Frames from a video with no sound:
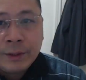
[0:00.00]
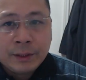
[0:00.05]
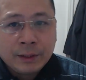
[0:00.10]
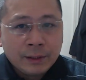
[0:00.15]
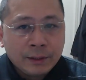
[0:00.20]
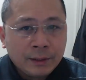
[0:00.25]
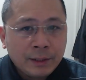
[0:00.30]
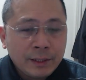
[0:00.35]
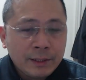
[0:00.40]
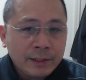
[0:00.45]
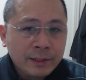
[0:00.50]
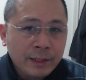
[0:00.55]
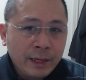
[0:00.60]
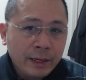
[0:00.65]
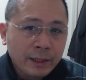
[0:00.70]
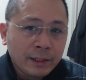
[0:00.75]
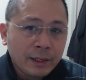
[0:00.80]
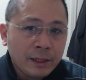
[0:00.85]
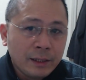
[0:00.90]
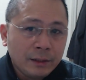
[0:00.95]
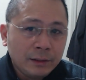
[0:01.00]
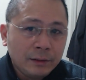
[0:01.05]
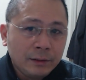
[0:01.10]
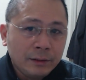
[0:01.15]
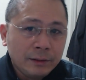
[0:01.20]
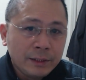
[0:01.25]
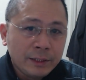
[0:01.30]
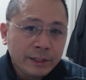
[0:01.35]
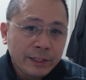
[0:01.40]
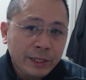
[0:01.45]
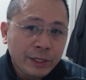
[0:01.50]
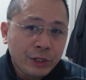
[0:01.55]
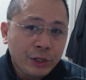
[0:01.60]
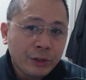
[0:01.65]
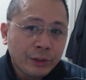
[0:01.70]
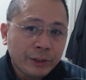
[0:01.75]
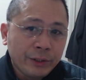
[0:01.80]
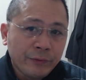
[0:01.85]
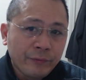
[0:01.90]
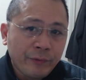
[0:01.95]
The second
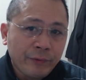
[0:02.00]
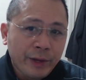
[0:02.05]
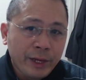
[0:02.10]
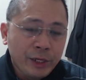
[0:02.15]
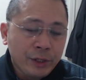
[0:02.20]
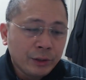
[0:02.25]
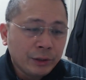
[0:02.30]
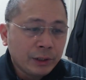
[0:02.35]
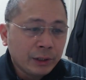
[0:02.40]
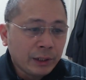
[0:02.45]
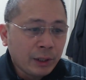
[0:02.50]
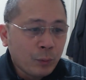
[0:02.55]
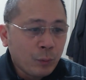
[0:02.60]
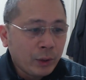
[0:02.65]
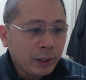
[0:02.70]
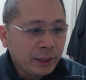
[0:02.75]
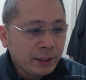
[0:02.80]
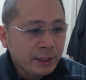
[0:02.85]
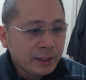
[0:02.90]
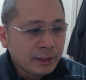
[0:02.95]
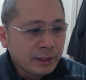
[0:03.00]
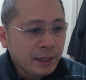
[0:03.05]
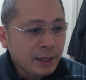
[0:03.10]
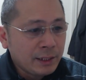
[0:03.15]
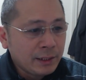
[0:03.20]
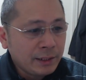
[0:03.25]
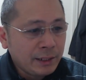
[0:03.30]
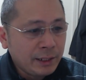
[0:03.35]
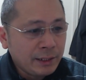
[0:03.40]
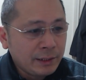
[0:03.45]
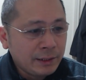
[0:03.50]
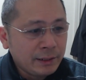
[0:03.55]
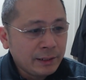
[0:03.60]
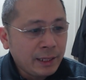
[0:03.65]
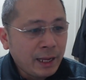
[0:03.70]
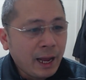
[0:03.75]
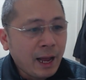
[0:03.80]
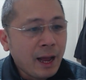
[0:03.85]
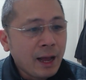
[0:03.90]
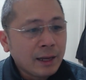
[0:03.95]
security failure that I want to discuss is the
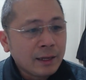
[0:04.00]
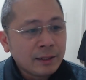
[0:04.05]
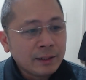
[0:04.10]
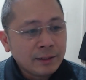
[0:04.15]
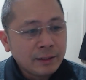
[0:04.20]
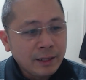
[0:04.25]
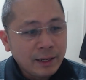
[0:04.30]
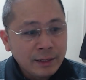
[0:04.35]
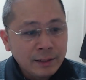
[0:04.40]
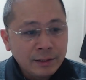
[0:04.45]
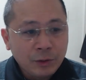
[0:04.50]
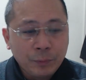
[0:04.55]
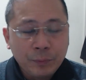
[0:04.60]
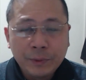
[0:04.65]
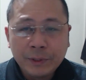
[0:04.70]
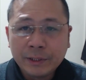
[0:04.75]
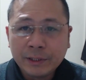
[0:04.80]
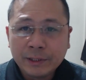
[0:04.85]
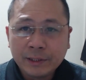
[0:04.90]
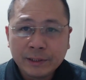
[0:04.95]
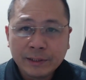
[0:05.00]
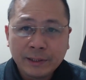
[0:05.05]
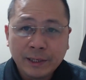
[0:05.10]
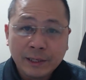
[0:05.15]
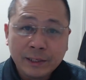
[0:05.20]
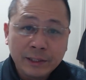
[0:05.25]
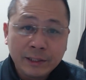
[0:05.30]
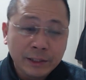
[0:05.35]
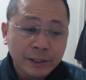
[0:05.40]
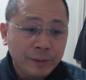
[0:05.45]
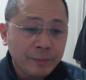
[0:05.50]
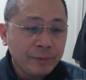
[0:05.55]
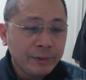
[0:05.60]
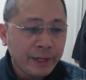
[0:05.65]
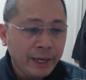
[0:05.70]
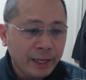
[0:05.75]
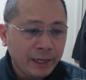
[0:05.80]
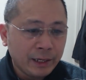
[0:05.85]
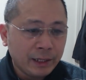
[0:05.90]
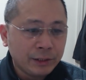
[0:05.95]
access of sensitive
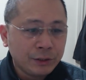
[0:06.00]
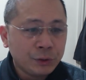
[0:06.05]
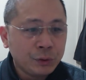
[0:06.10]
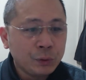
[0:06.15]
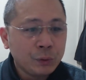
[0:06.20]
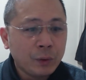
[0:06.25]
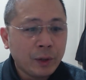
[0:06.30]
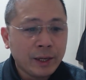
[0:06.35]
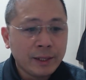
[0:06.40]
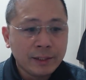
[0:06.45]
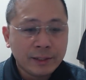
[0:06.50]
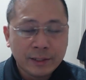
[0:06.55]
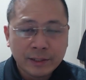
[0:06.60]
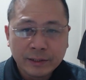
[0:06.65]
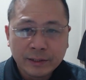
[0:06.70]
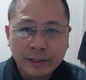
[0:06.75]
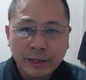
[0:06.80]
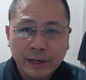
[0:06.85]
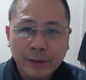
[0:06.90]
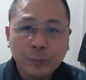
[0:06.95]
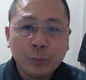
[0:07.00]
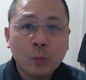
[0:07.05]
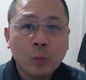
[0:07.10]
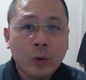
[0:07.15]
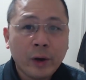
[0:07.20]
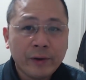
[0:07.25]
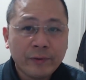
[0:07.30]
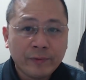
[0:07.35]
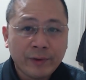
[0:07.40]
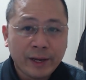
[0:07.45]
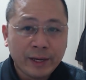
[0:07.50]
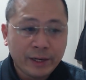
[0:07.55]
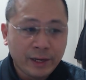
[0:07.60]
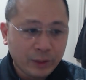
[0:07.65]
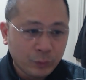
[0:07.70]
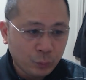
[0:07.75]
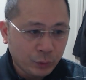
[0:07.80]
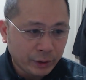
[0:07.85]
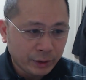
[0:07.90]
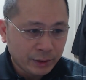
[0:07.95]
data through unsafe Wi-Fi
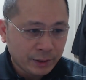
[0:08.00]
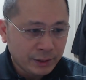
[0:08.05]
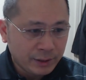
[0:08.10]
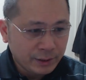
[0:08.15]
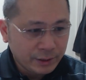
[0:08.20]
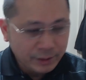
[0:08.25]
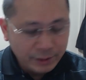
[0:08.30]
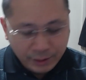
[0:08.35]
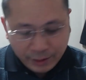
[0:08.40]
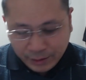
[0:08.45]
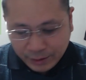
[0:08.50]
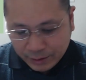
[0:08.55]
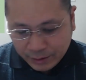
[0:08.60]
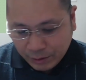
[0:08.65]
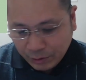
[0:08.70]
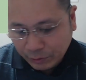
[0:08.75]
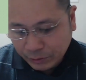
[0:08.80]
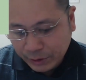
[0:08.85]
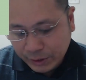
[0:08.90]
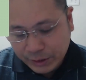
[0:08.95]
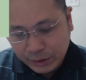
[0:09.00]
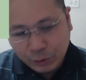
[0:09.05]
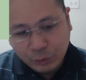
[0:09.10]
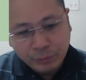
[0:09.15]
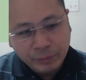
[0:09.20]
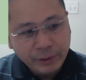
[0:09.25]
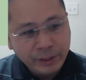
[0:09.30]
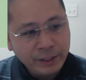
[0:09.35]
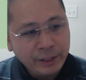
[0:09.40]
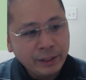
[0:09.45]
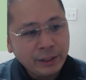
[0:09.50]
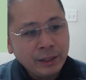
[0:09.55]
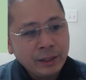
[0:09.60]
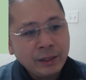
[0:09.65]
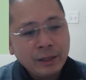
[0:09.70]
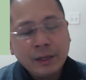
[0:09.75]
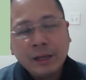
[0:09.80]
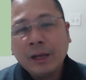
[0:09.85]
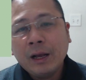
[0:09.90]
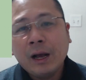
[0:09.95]
networks. So this could be
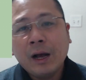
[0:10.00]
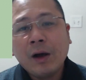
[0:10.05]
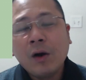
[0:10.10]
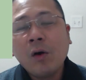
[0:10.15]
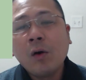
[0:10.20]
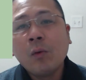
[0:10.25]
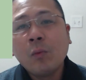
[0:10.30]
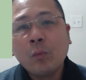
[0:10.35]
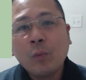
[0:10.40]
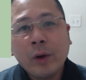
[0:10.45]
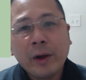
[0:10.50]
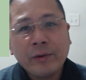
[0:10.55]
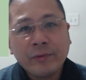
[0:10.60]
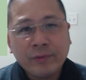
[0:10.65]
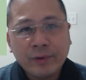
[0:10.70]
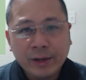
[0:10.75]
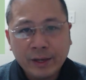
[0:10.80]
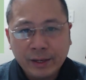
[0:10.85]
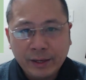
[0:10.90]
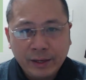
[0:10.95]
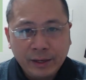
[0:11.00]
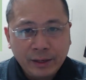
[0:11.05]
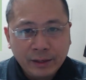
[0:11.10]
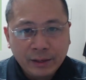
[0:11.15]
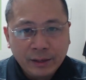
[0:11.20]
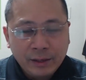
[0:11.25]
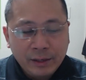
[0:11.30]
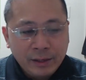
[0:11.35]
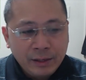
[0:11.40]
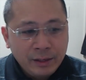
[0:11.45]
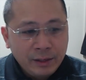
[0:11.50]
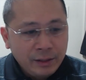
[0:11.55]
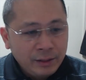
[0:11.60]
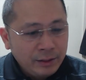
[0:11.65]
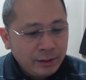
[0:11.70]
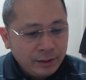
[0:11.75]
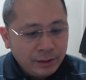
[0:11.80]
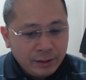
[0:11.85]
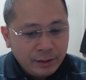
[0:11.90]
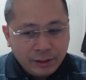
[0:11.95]
a home Wi-Fi,
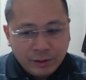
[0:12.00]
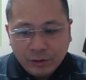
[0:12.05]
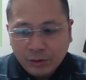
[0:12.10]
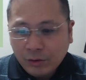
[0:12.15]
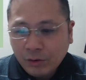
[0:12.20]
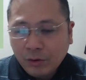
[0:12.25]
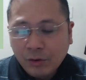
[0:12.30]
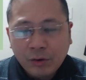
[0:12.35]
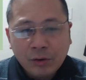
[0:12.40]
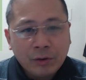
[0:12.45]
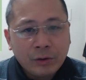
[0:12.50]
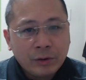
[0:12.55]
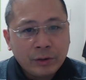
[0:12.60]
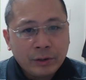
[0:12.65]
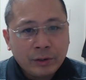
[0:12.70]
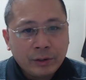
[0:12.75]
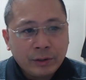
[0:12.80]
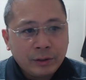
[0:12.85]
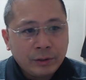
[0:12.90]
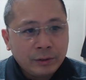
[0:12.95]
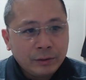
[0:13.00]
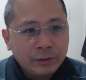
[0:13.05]
or